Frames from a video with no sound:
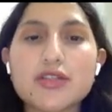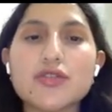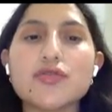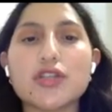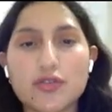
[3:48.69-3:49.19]

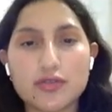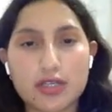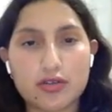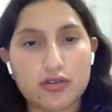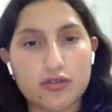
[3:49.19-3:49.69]
to new
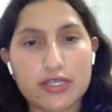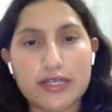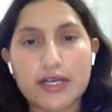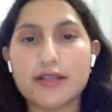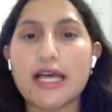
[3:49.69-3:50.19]

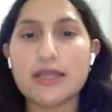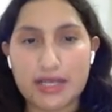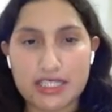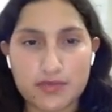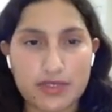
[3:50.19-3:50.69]
technological
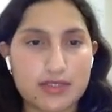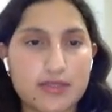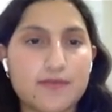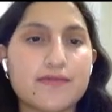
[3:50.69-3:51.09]
advancements.